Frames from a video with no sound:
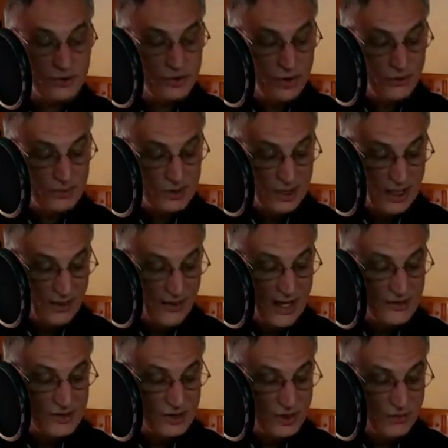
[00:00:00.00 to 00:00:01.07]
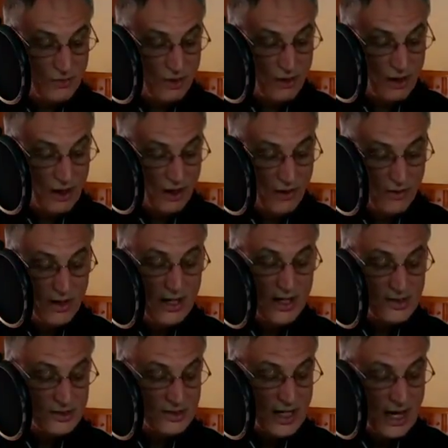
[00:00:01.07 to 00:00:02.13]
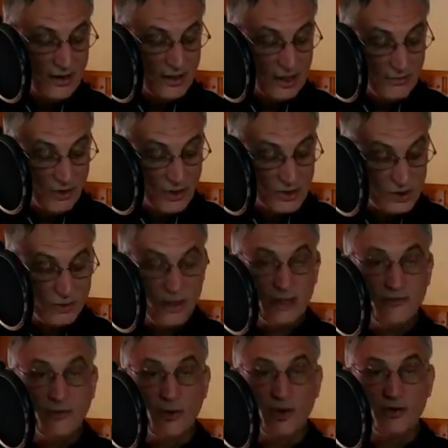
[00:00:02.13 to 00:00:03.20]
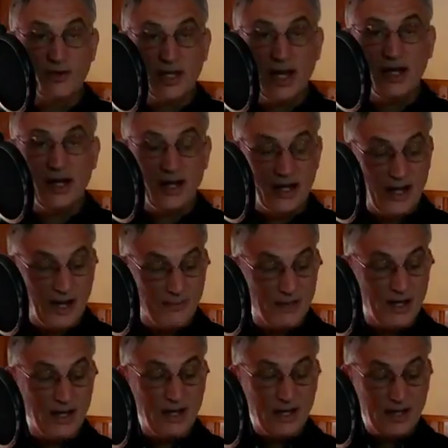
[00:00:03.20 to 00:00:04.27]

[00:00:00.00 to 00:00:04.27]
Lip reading: That's tomorrow, Saturday, March 24th, 10 a.m.